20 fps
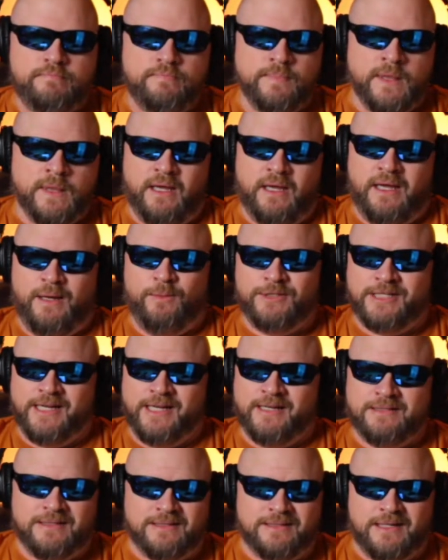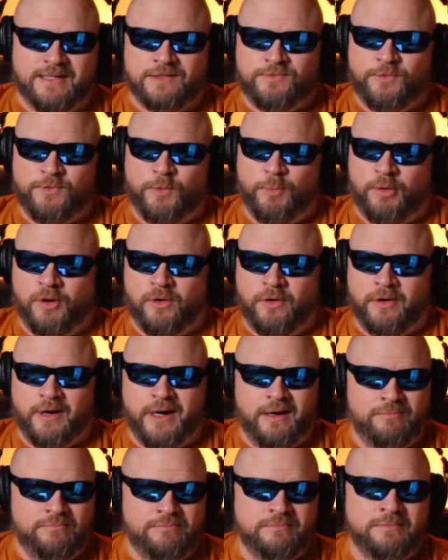He was at a successful
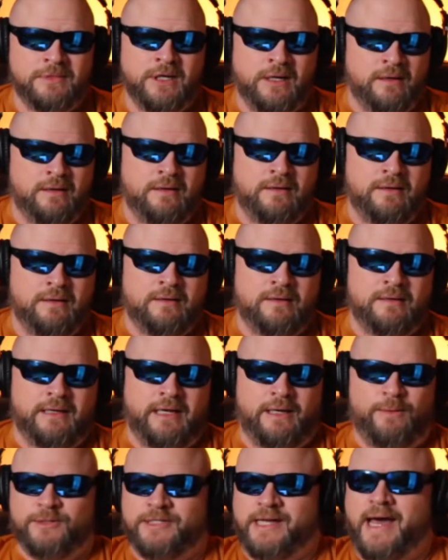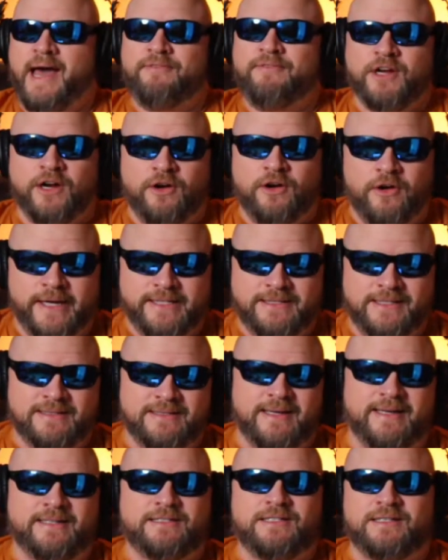program. He was having great
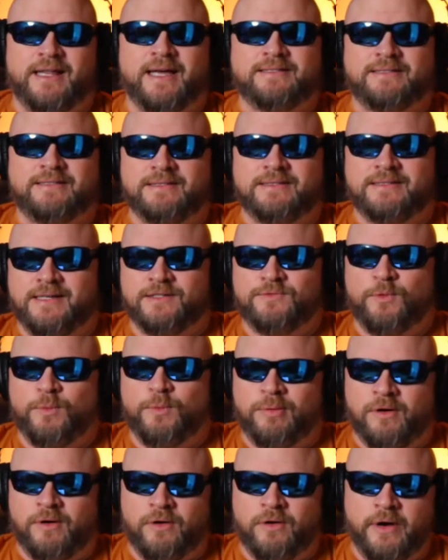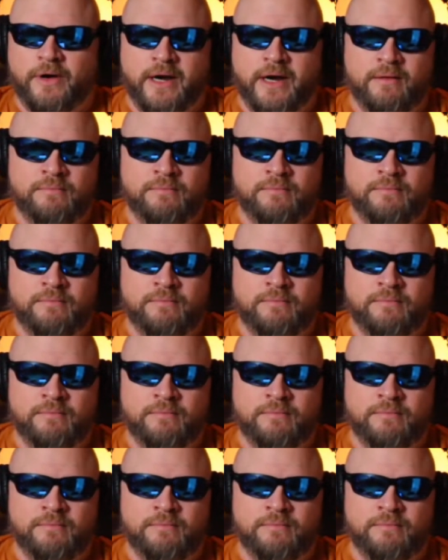success at that successful program.